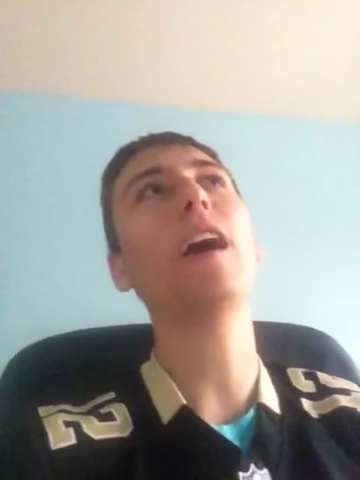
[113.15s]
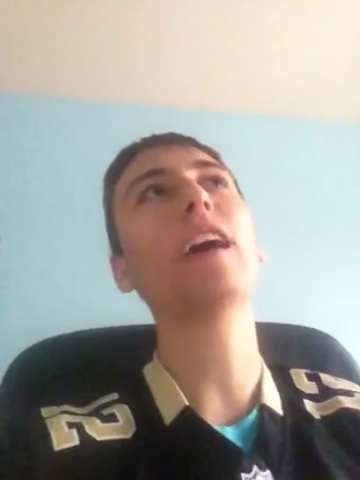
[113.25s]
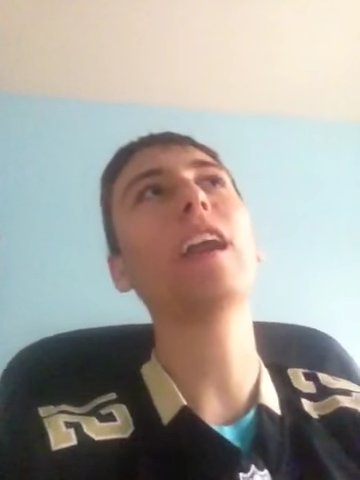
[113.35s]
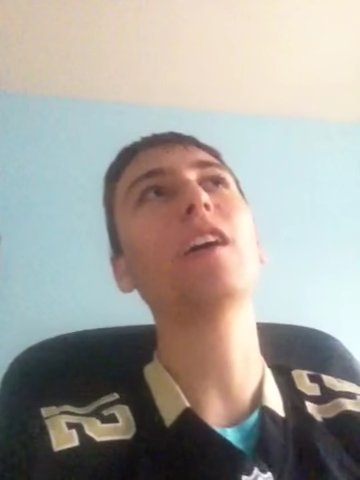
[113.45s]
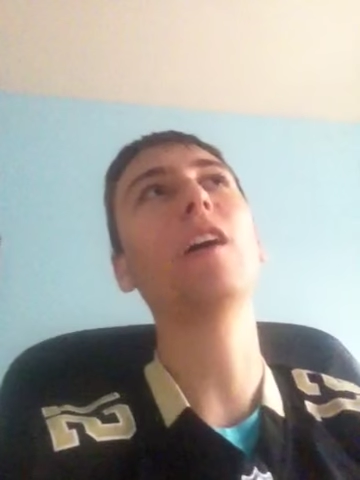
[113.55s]
I
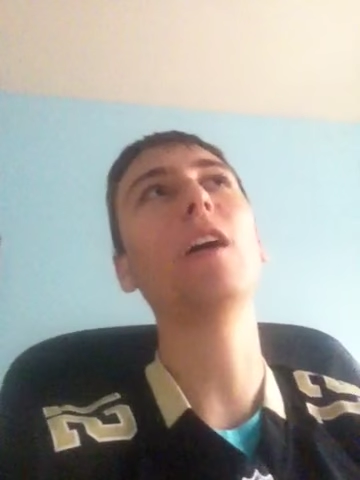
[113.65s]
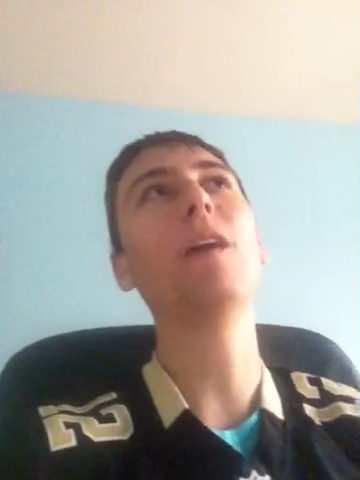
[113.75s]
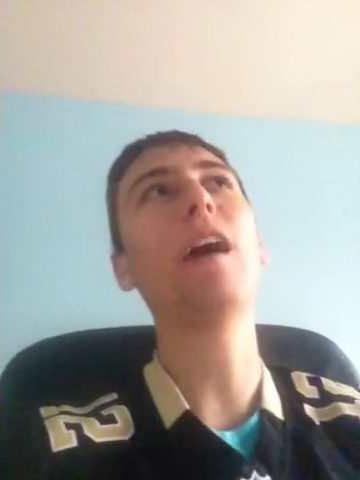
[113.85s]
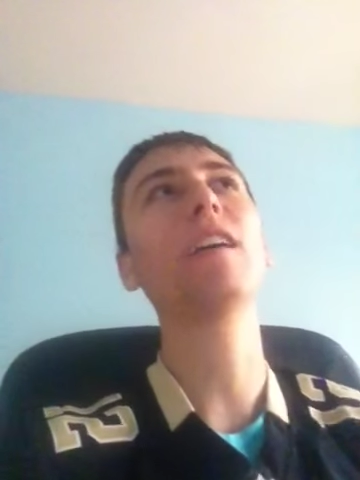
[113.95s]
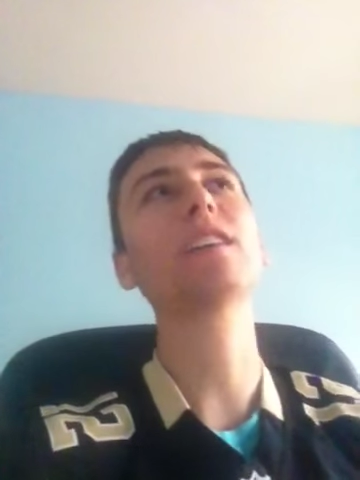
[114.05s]
kind of called
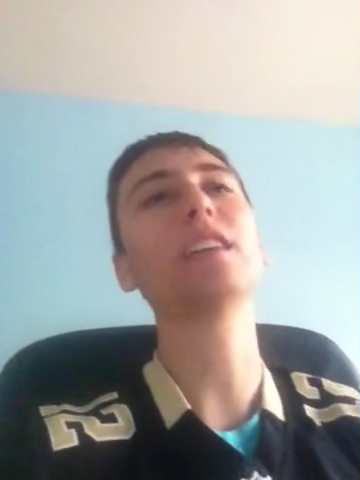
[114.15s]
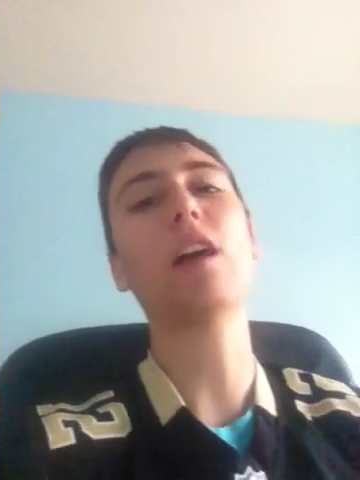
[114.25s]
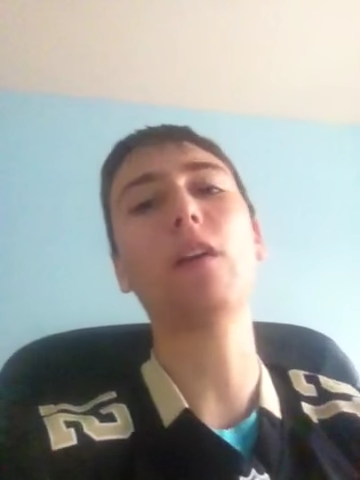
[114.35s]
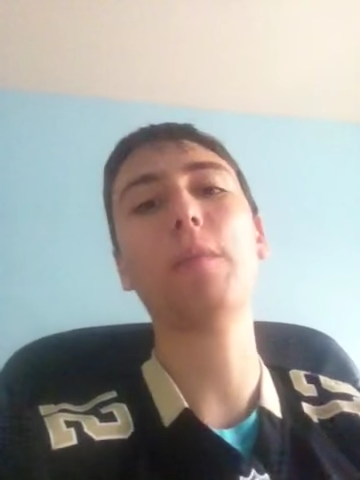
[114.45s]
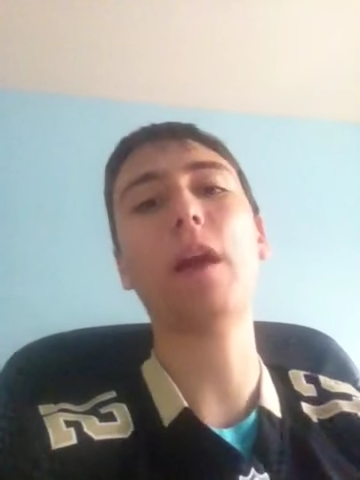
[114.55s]
him out because I
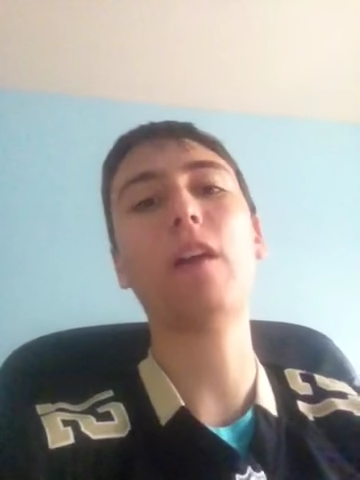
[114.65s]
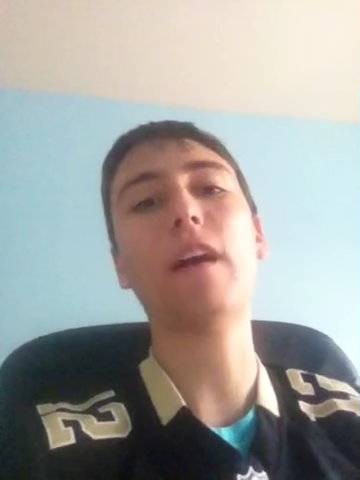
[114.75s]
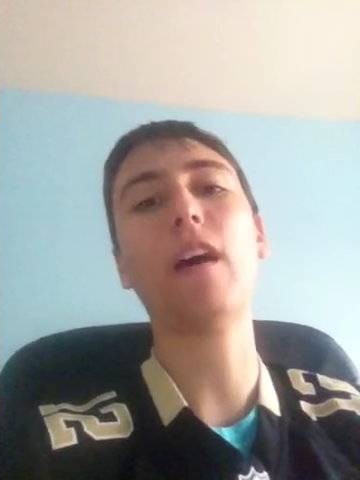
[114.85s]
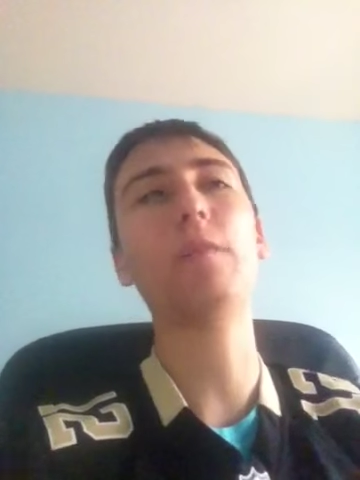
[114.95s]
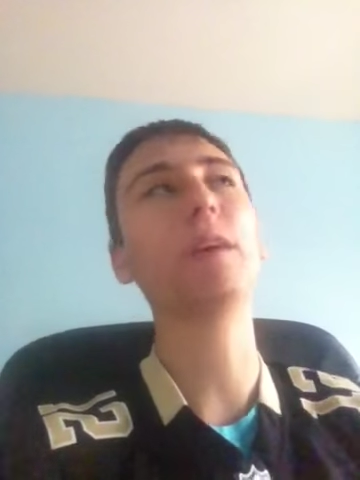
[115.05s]
thought we were better
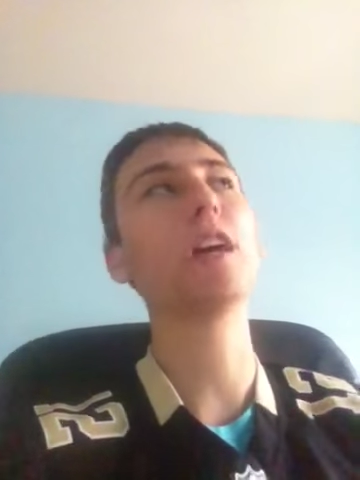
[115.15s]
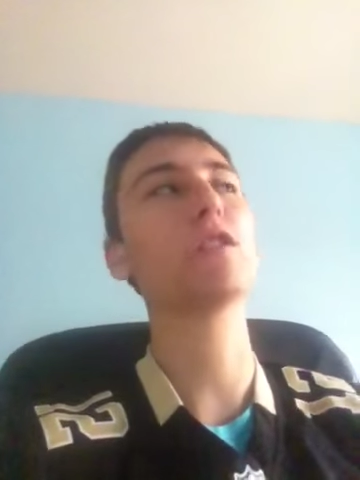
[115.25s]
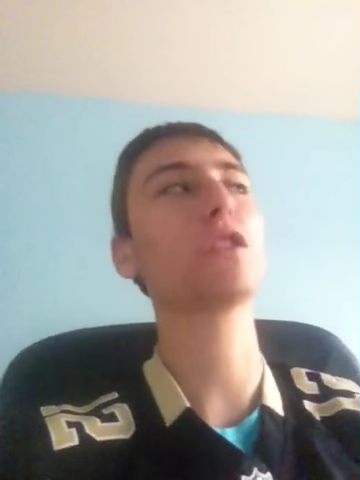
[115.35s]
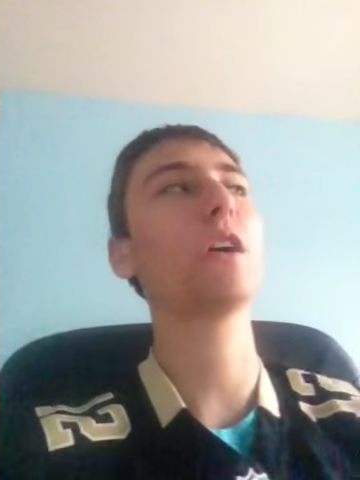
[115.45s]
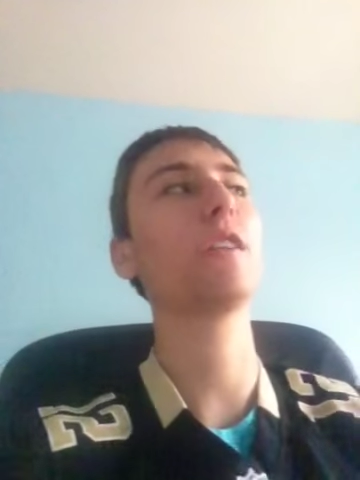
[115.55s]
without him
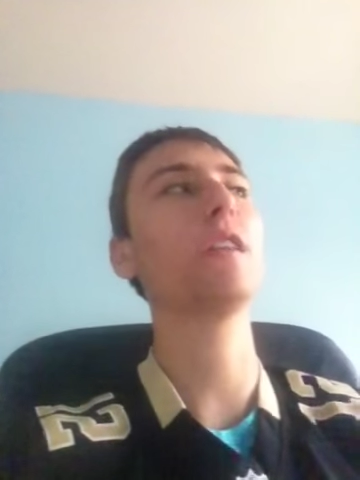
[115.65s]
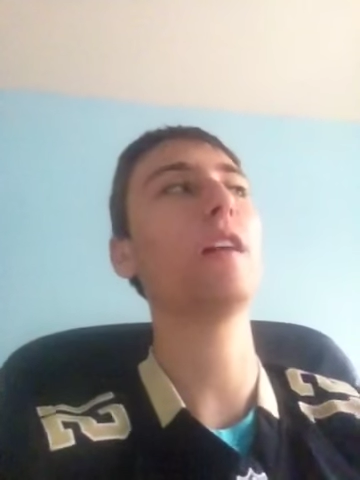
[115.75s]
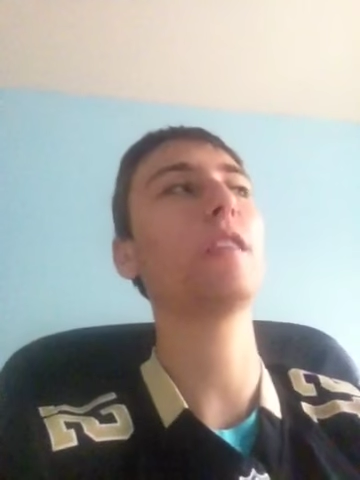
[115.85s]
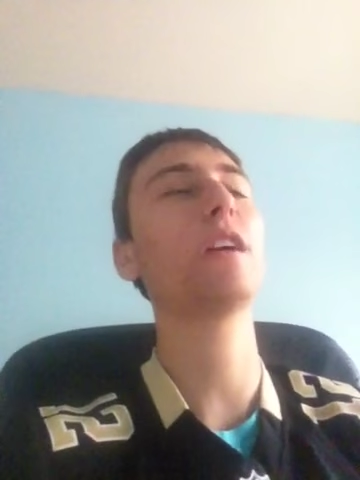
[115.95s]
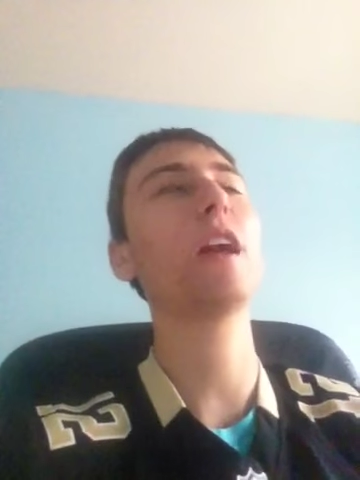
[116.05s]
because we scored
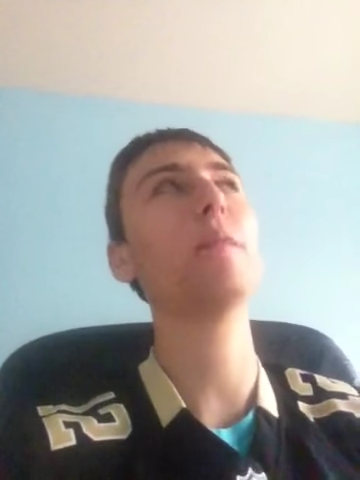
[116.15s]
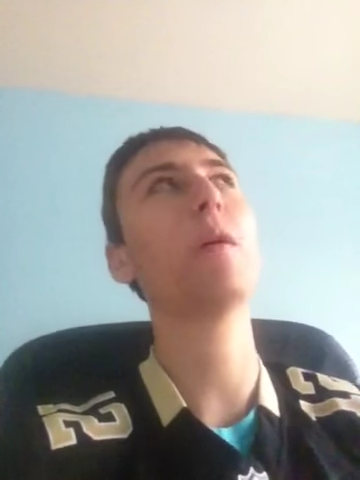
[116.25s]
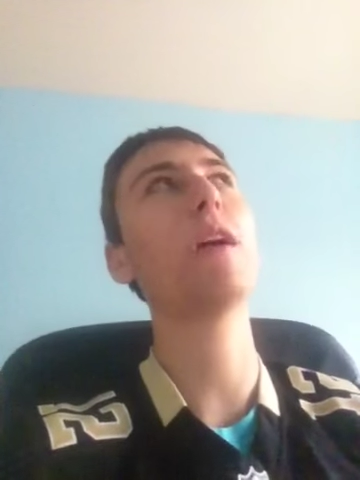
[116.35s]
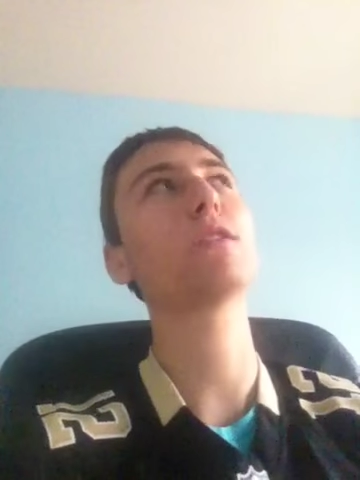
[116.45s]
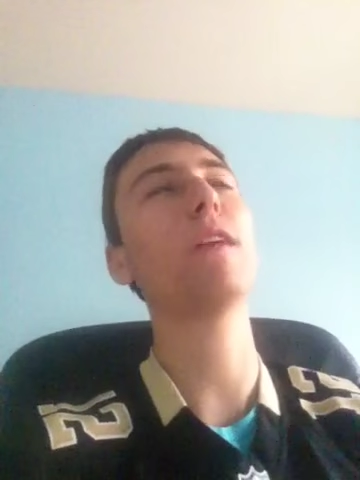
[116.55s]
38
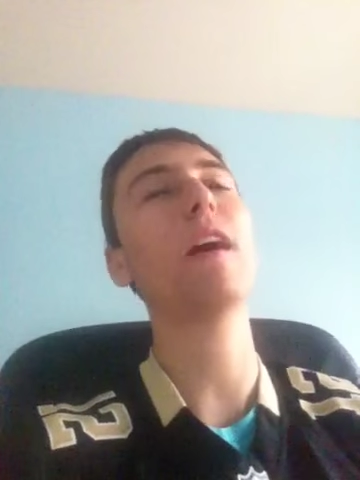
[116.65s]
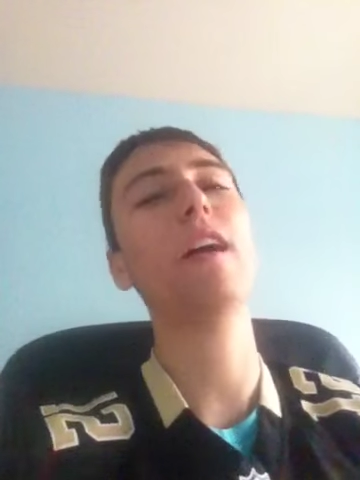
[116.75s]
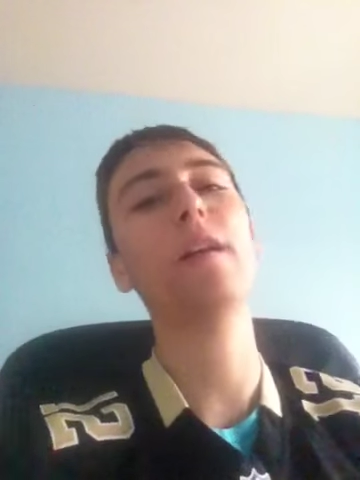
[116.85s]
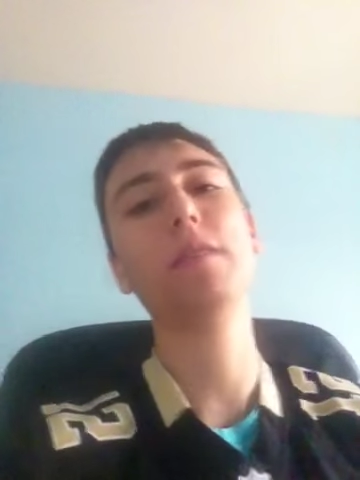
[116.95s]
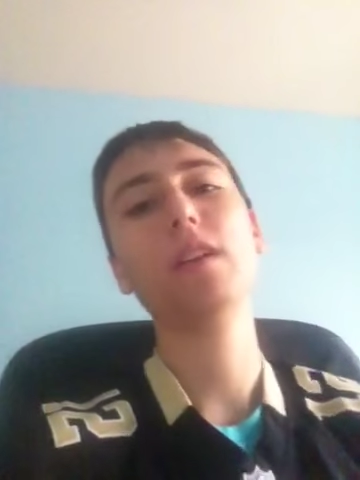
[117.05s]
points
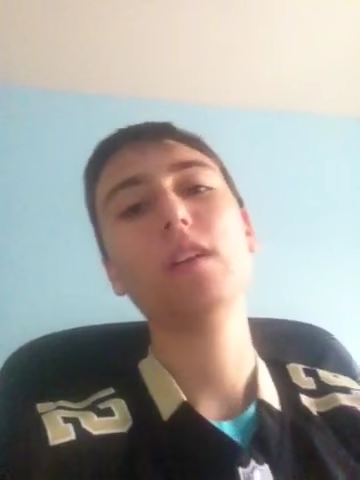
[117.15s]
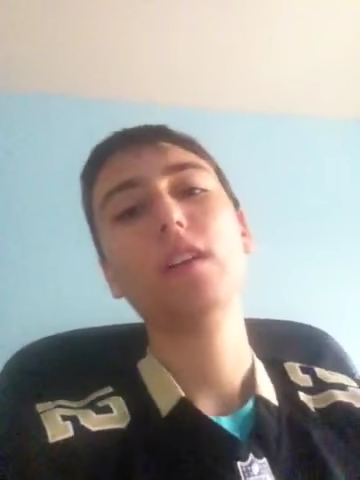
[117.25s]
without him.